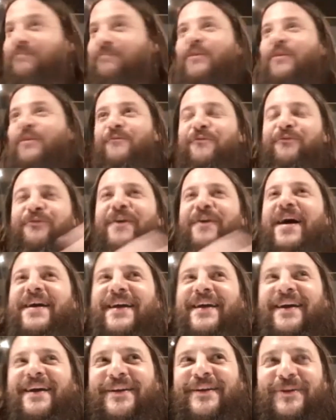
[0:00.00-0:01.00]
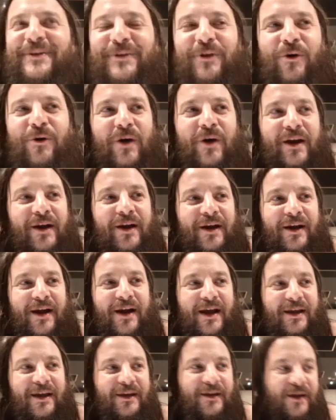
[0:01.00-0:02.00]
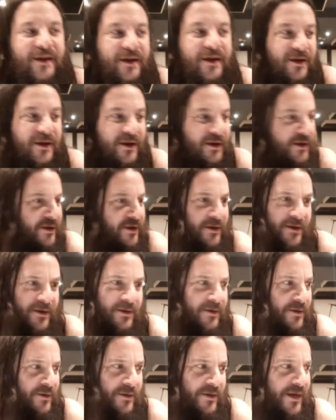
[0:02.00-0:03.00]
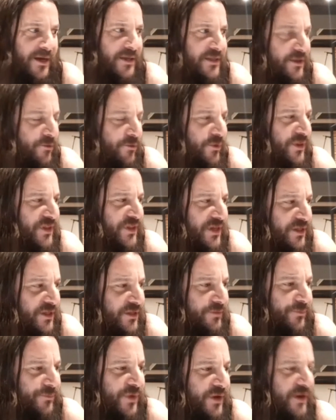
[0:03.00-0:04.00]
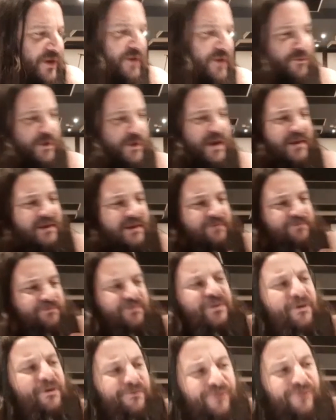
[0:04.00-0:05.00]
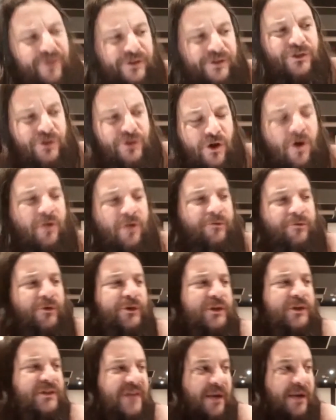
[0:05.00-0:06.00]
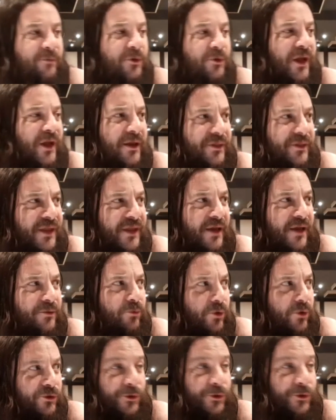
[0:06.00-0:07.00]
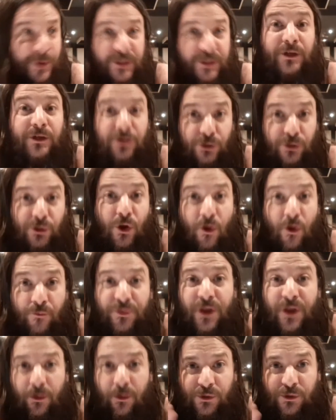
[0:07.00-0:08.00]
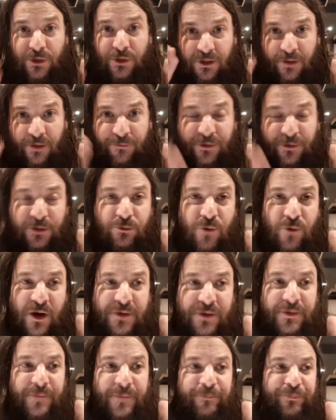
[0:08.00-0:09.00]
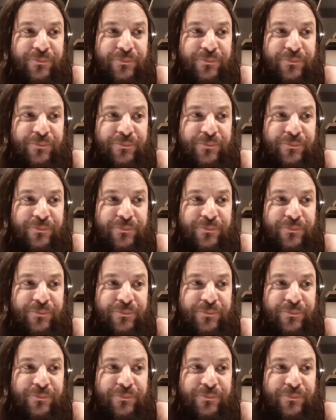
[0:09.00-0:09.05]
on fire, you know. I think we did, we had the first song for this album that was written in stone. That was the first one